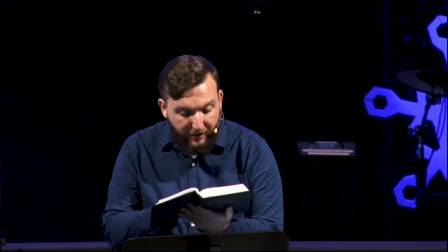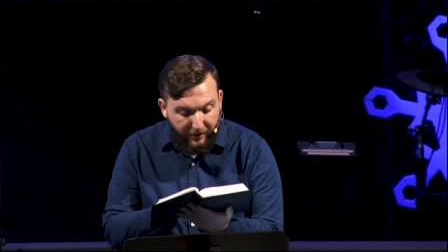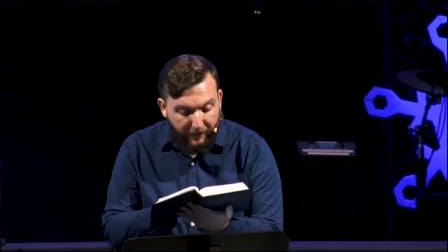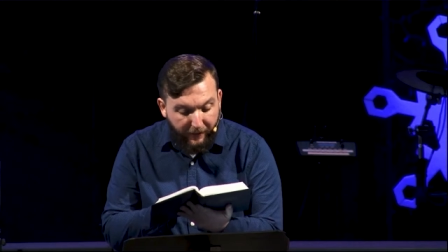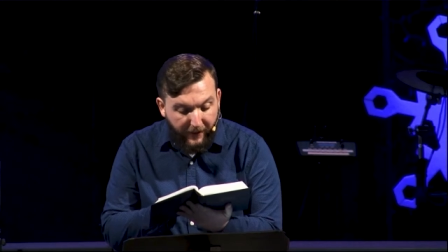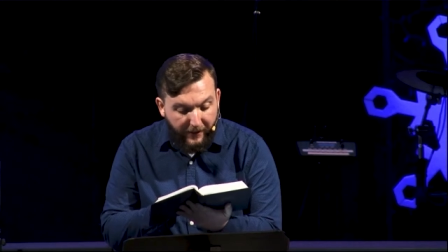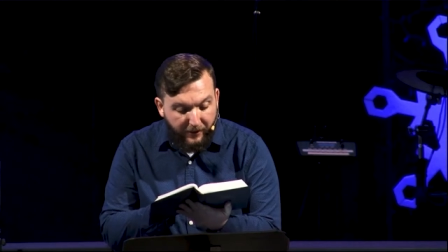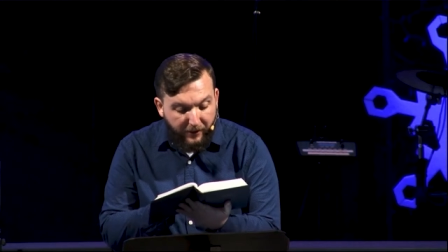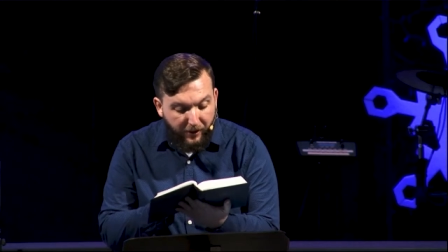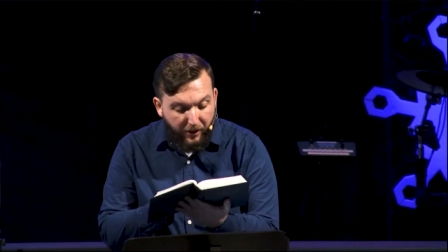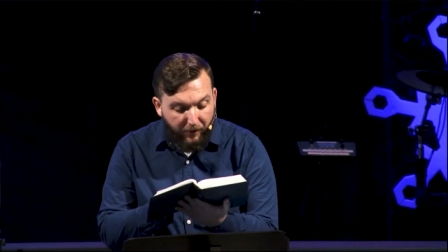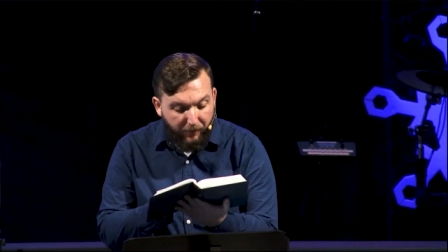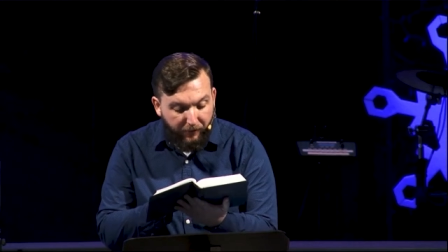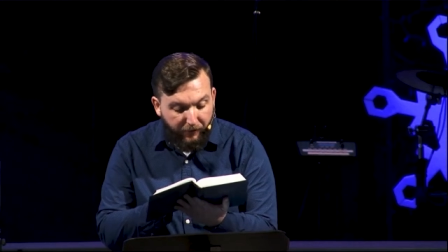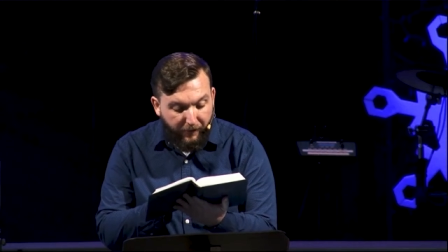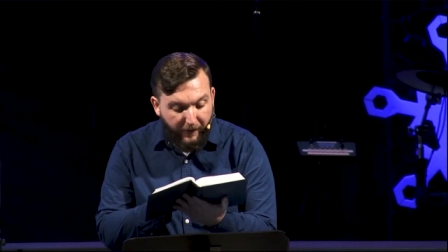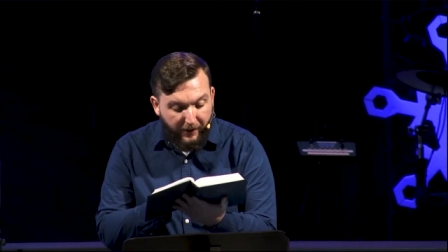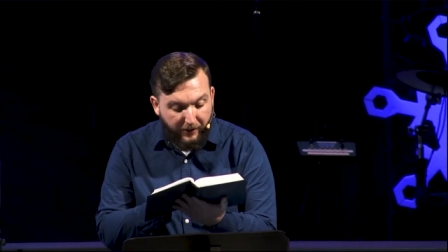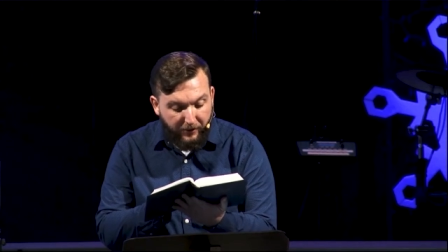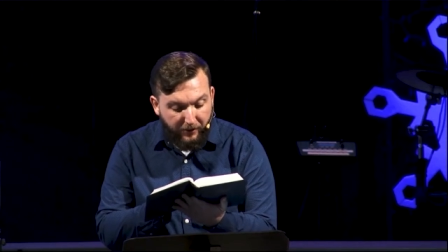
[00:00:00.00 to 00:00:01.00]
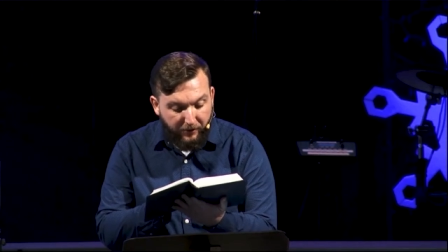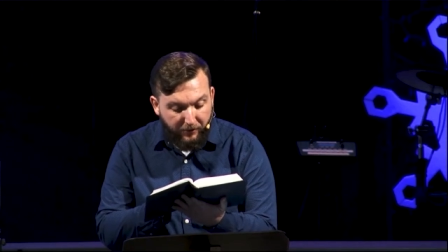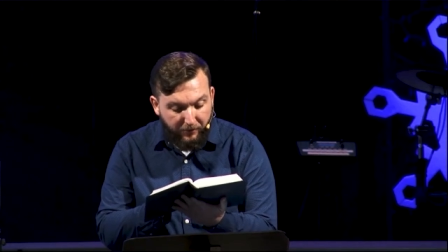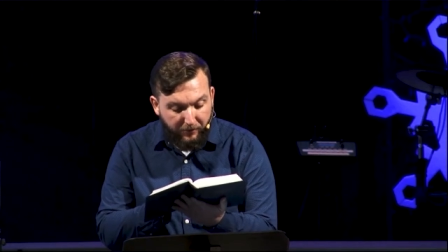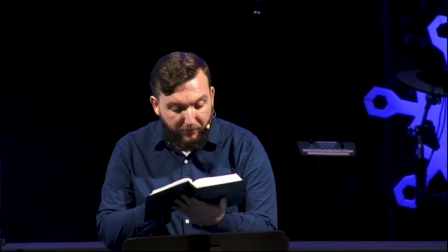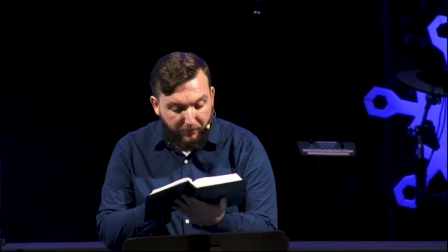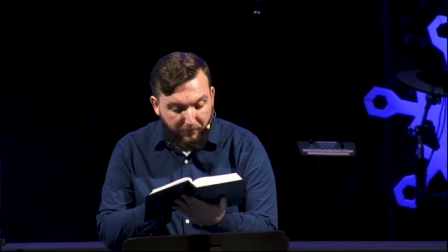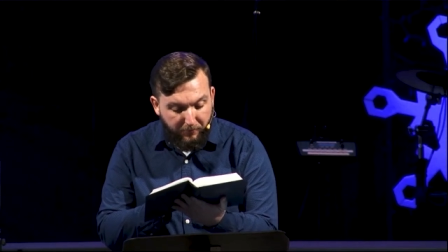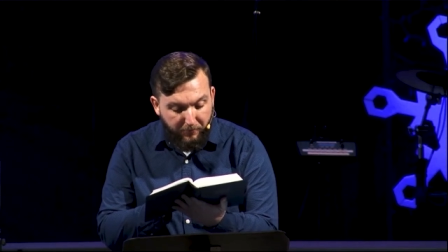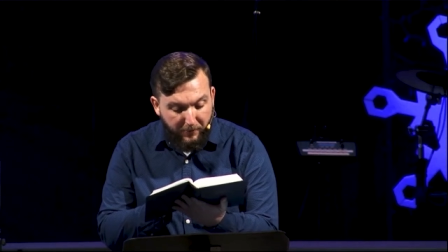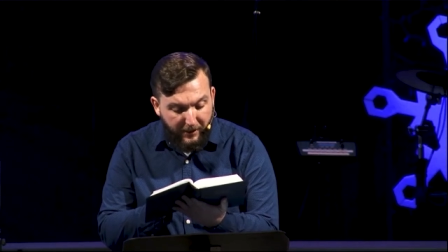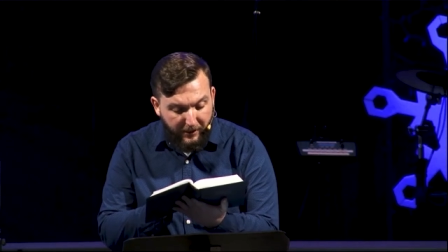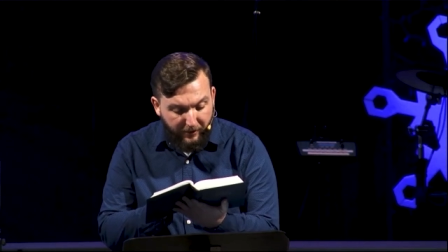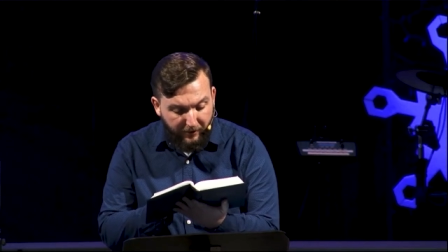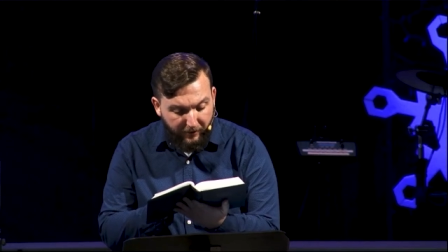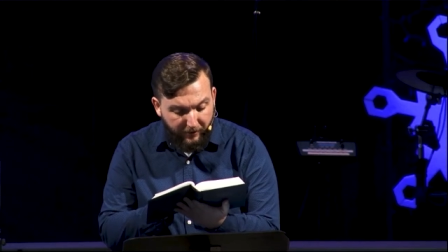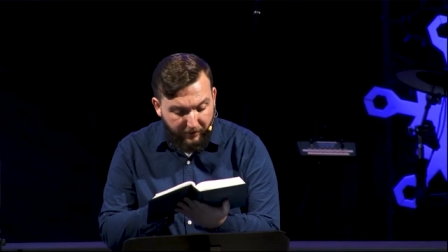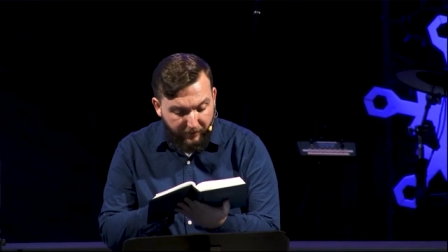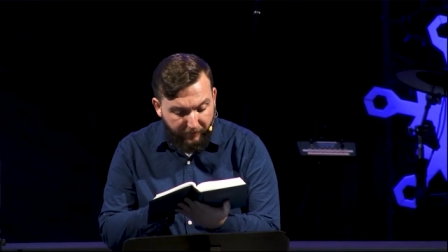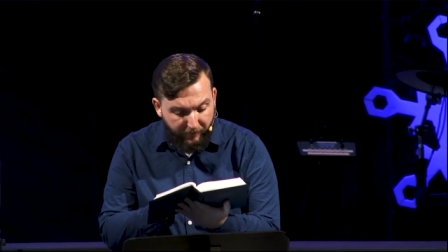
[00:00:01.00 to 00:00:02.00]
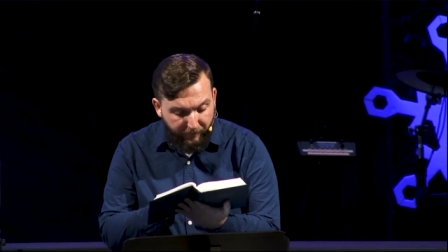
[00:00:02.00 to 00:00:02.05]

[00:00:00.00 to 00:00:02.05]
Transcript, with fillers: Then come follow me.